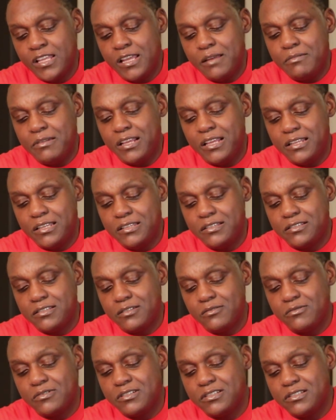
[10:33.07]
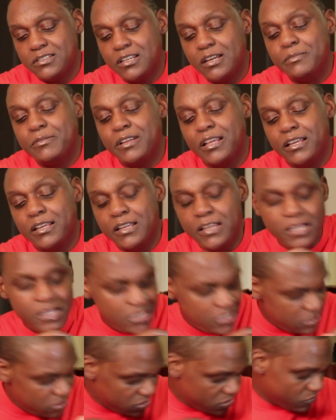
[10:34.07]
I'd be like, he's so
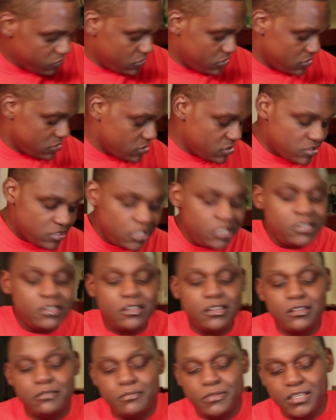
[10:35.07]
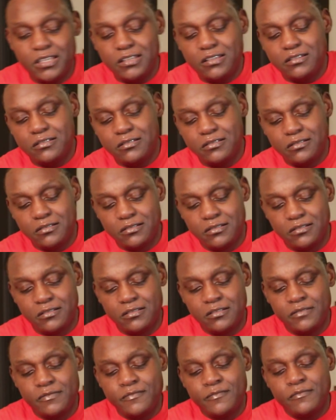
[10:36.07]
conceited, man.
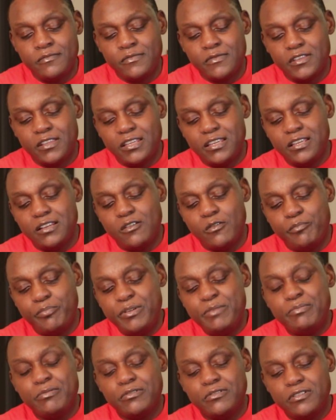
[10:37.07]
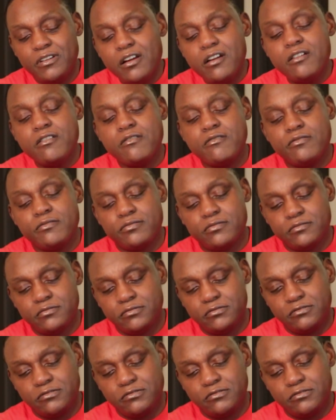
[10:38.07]
Get on people's nerves.